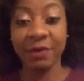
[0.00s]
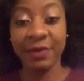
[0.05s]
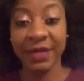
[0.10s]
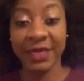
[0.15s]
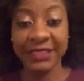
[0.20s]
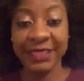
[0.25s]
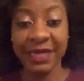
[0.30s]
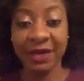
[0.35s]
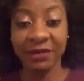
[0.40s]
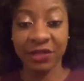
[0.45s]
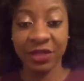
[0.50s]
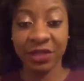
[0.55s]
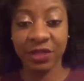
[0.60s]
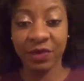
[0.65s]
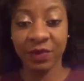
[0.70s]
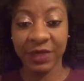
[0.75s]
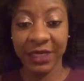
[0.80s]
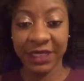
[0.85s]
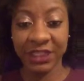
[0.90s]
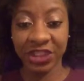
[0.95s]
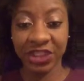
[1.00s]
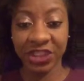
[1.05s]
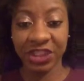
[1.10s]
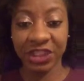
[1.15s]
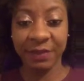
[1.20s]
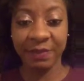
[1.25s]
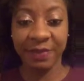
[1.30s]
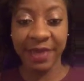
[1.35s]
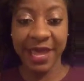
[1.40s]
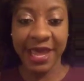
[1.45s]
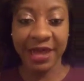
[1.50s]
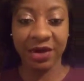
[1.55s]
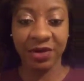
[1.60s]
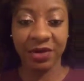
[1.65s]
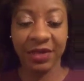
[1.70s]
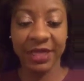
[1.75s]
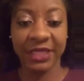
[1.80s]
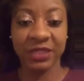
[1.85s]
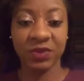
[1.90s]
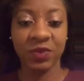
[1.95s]
because I was on the relationship
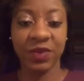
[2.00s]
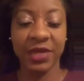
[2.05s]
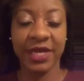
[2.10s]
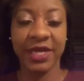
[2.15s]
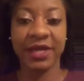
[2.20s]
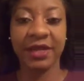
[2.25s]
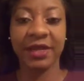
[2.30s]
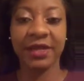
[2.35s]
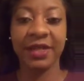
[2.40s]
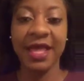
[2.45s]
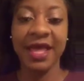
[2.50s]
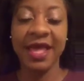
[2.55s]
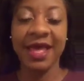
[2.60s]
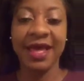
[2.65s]
panel as well,